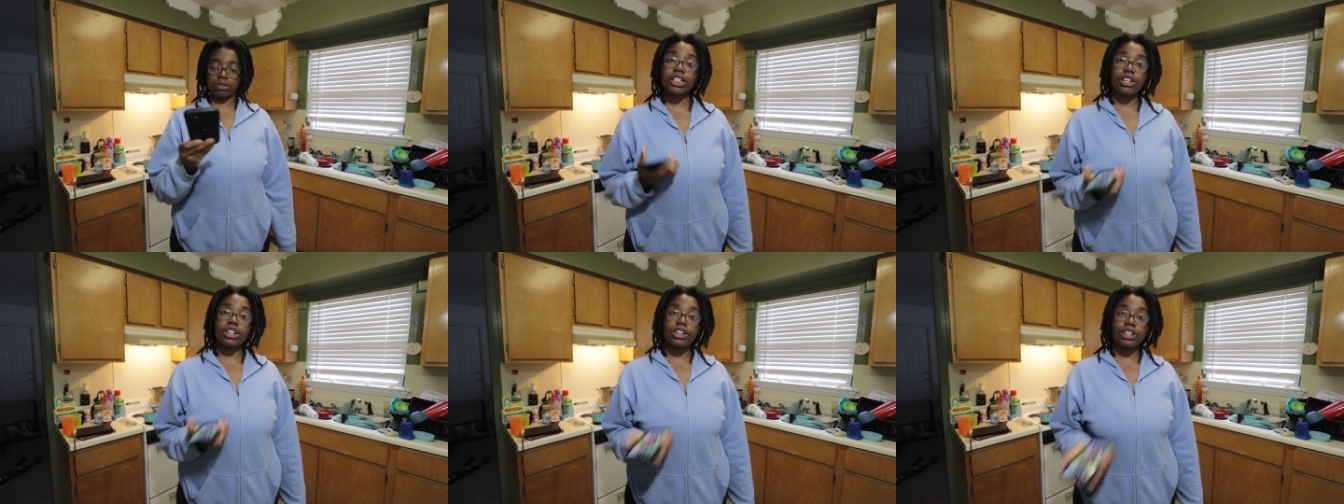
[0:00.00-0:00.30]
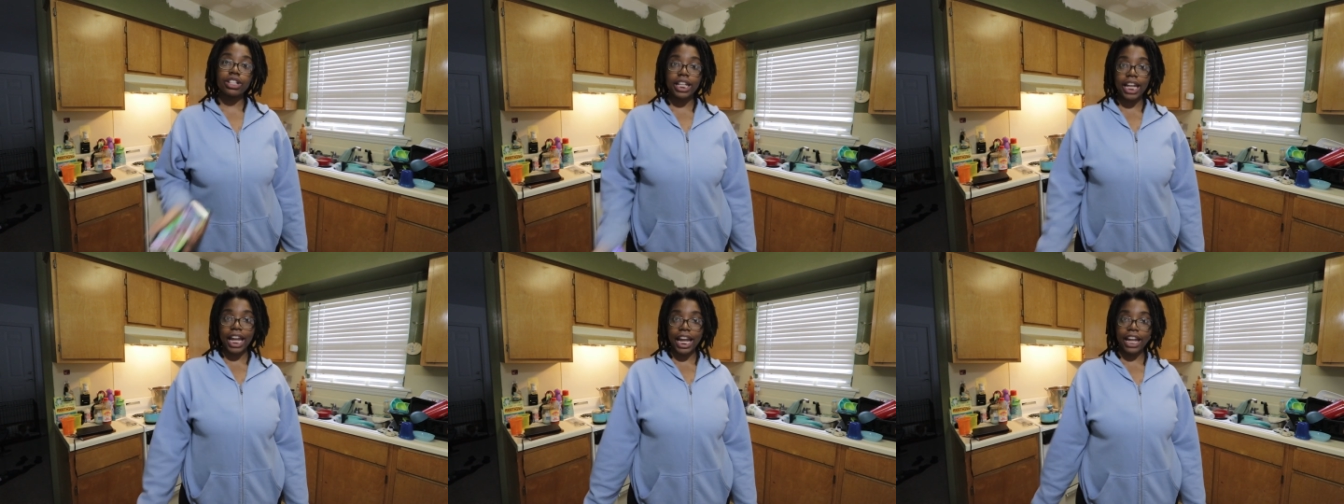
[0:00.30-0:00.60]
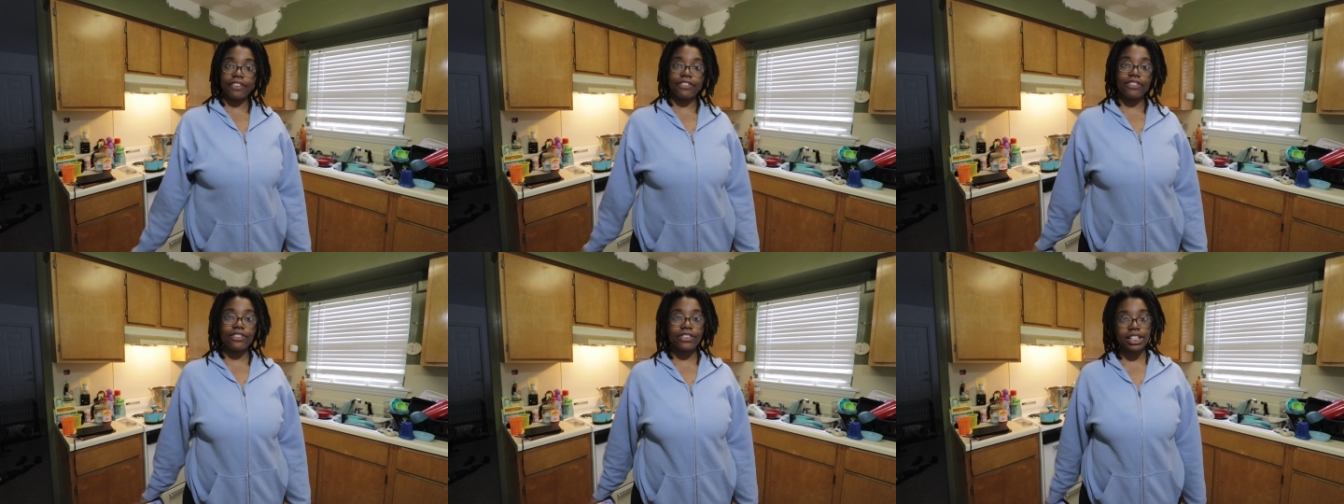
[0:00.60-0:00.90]

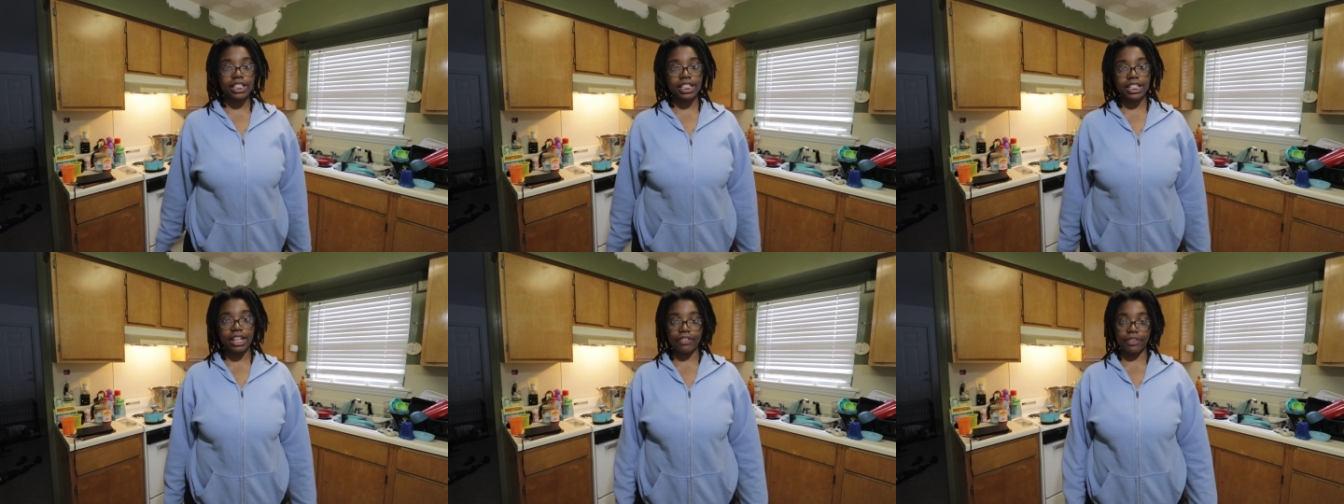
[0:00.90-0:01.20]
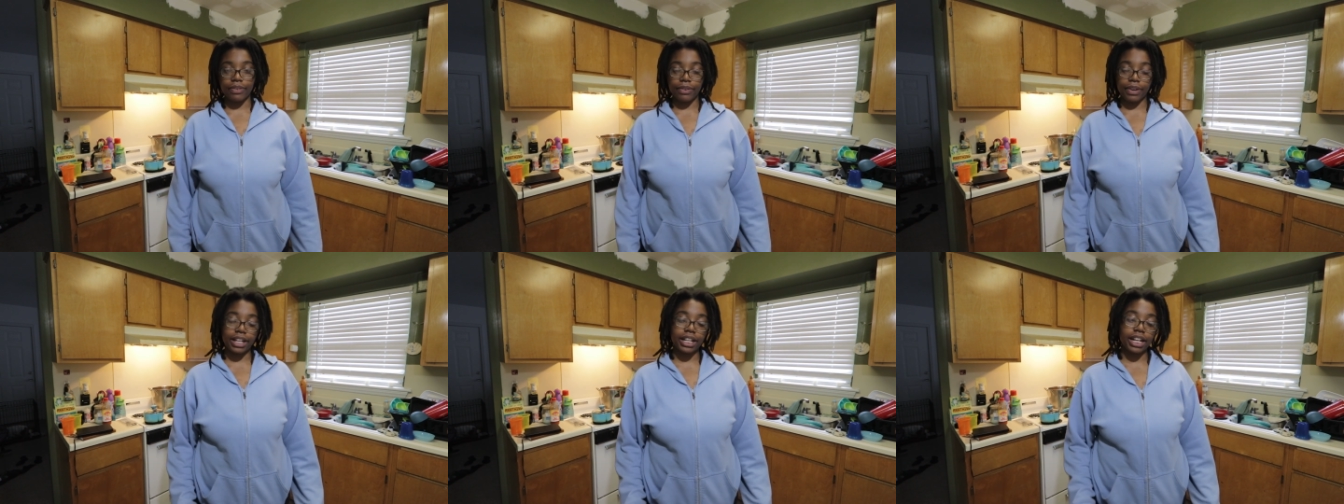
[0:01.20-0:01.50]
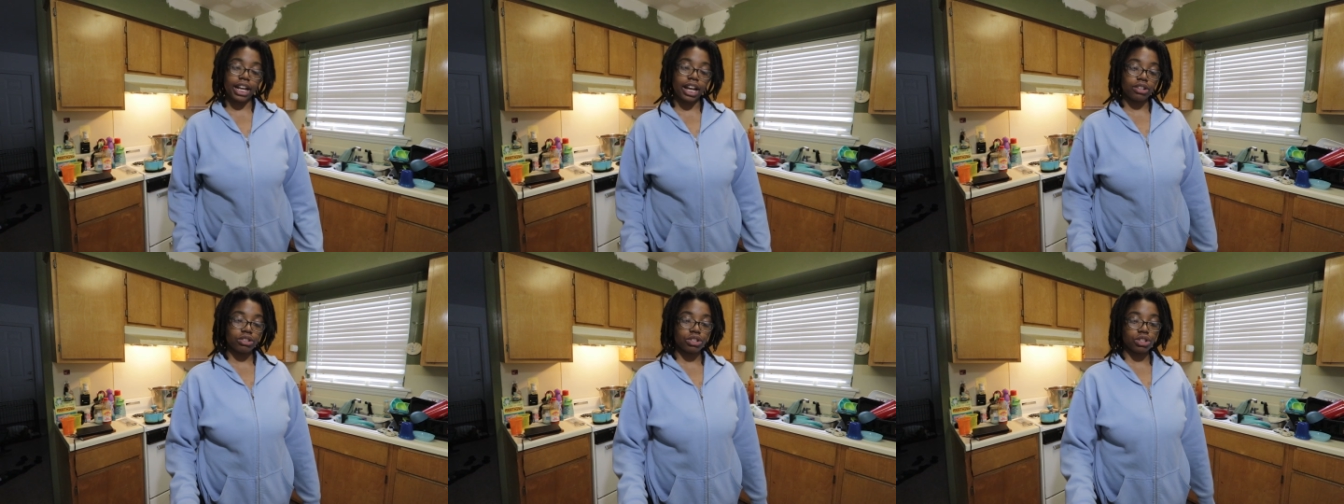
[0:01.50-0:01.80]
8:47 right
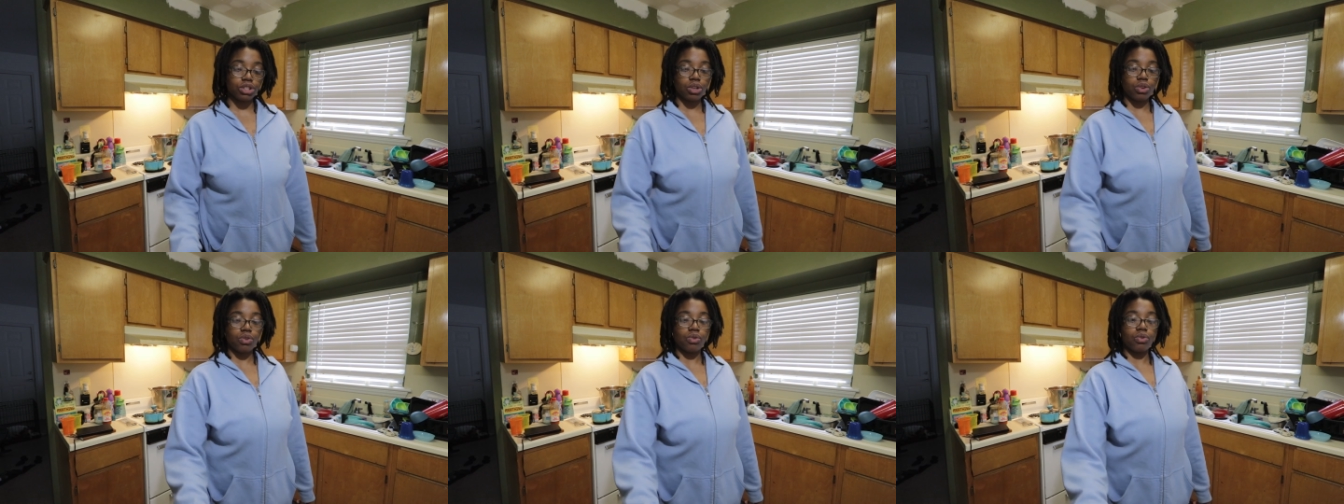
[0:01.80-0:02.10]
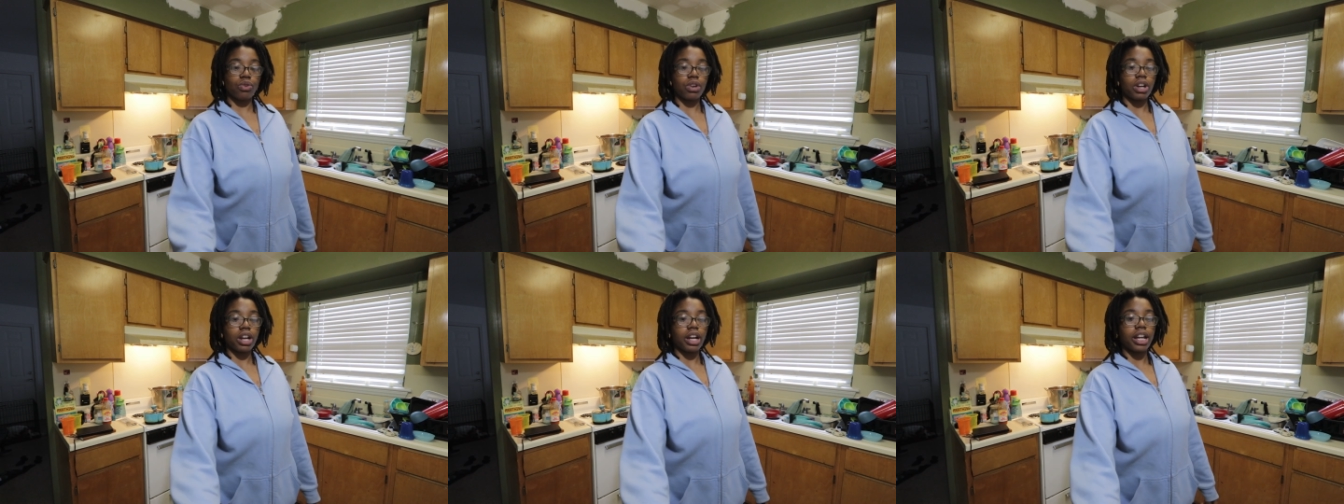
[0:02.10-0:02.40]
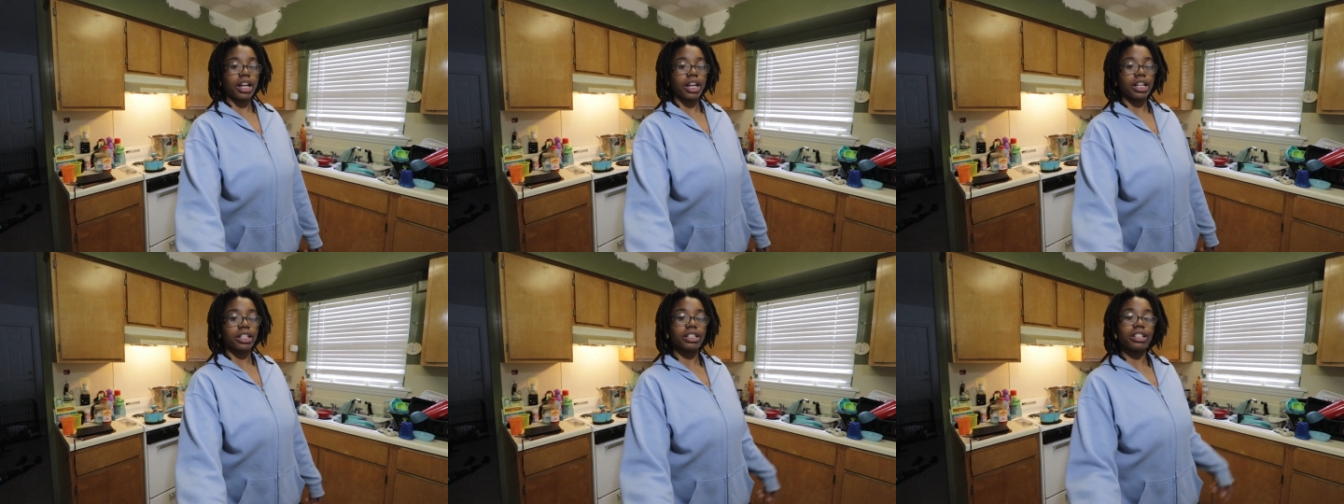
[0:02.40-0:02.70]
now, so
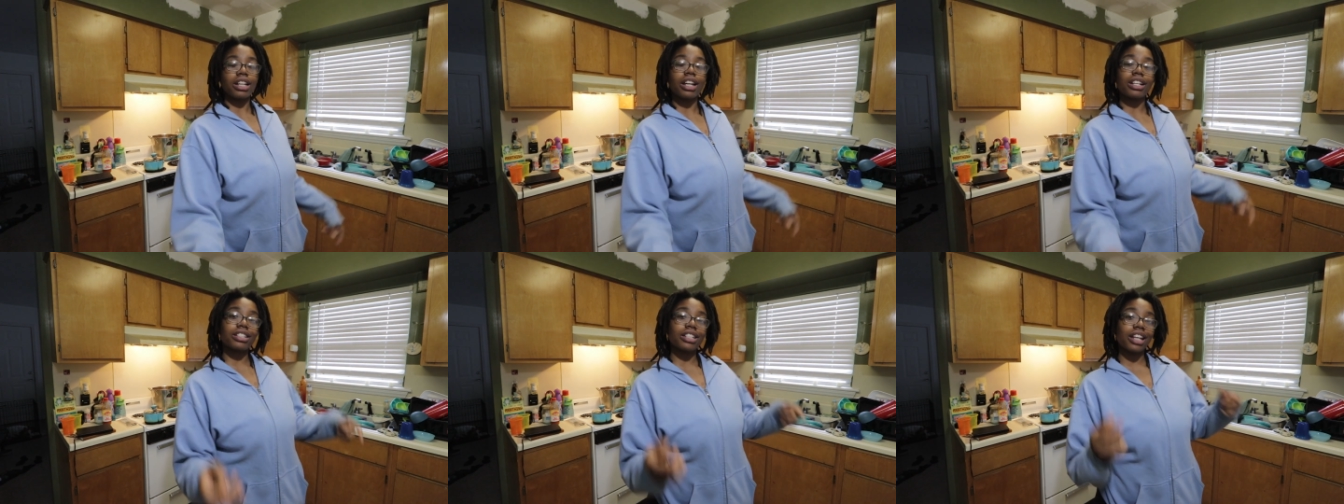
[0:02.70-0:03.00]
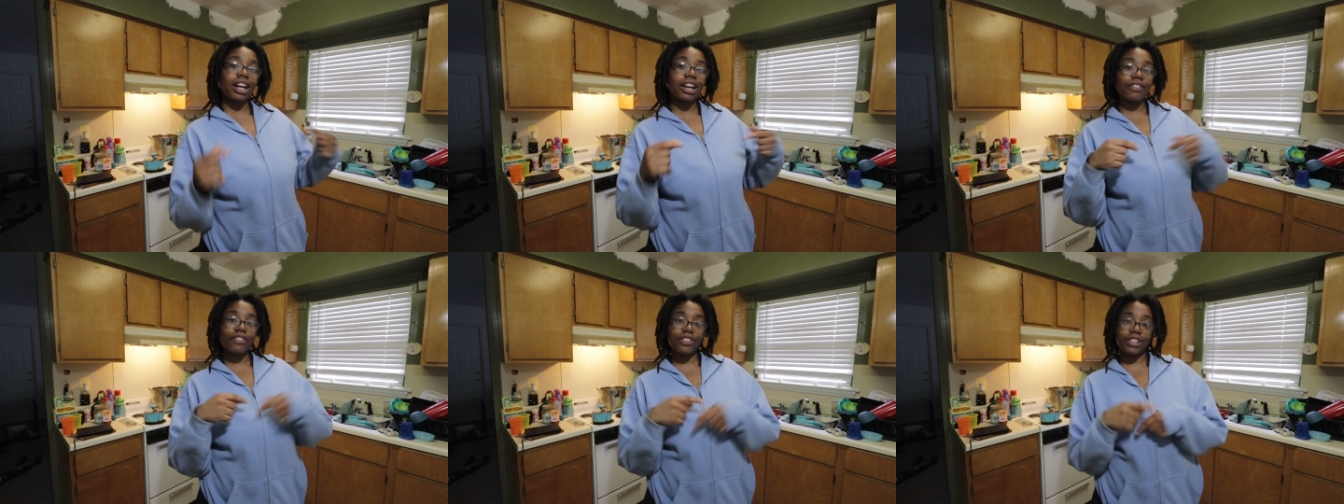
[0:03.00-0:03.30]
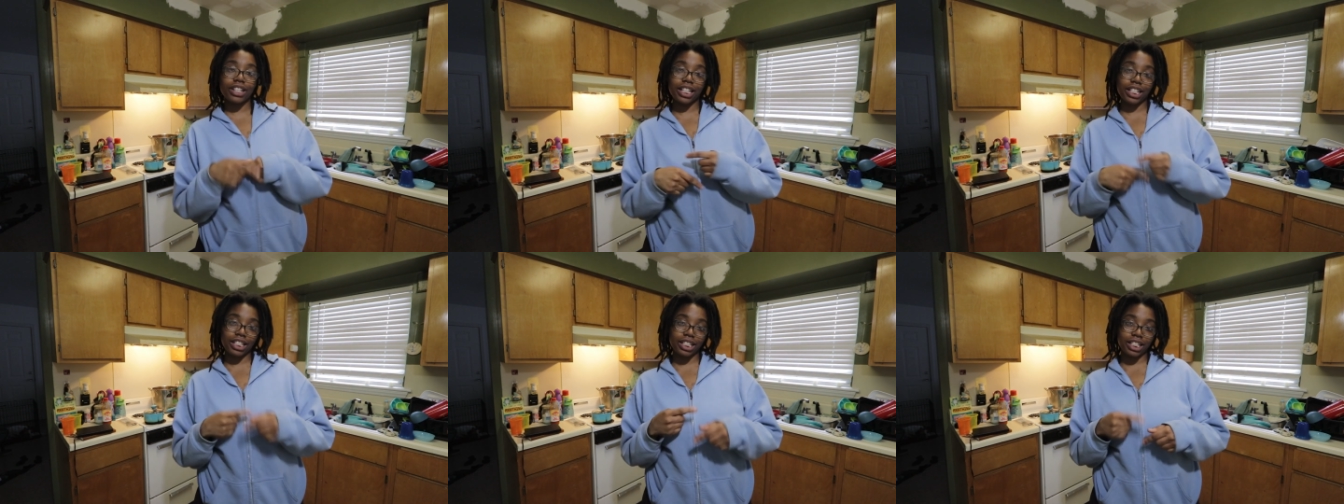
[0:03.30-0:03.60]
it's not time for
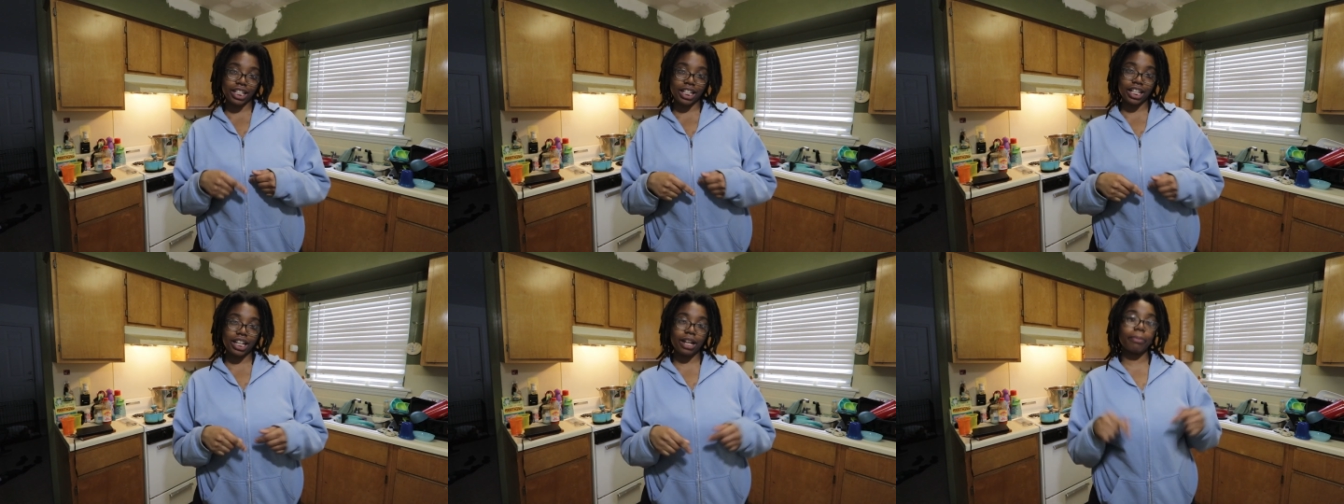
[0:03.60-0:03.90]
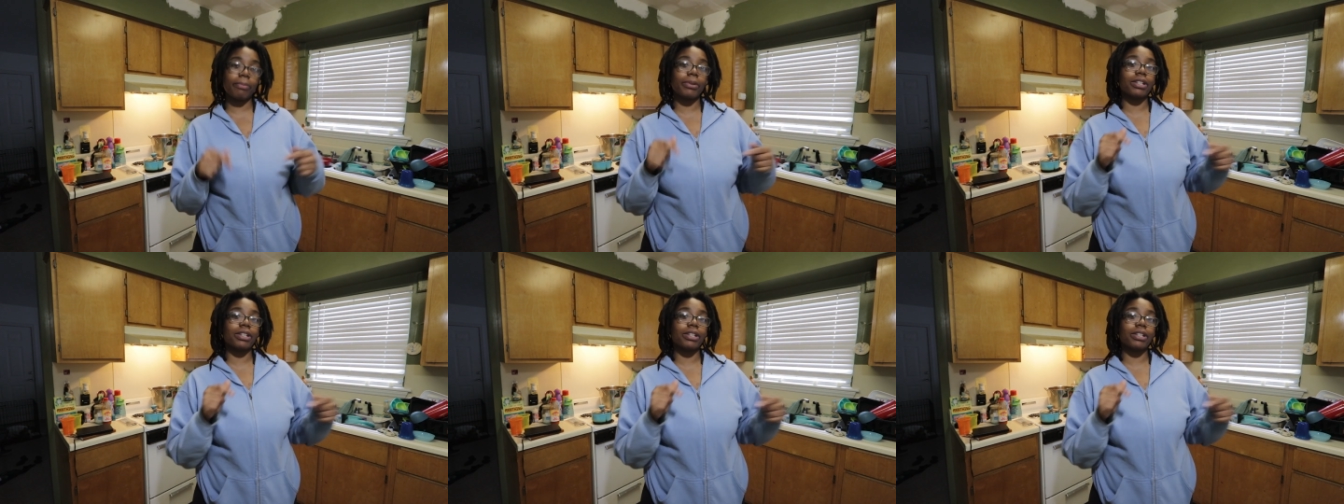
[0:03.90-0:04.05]
the kids to get up,